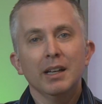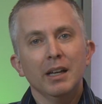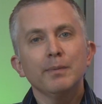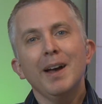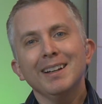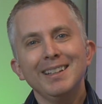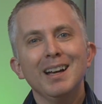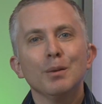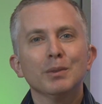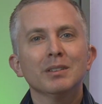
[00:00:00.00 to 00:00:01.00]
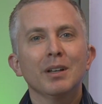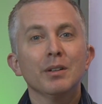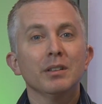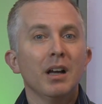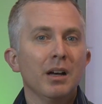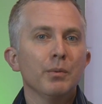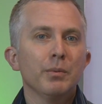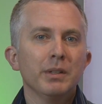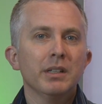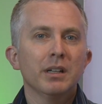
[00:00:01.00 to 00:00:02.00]
In fact, he helped us out a lot when
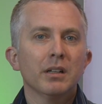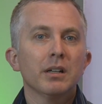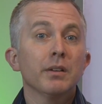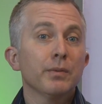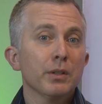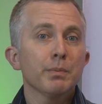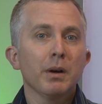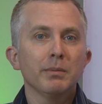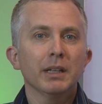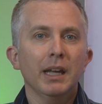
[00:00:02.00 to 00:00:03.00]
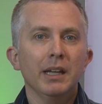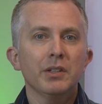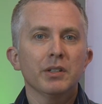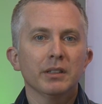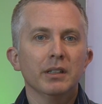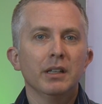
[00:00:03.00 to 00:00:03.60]
we did our first publication,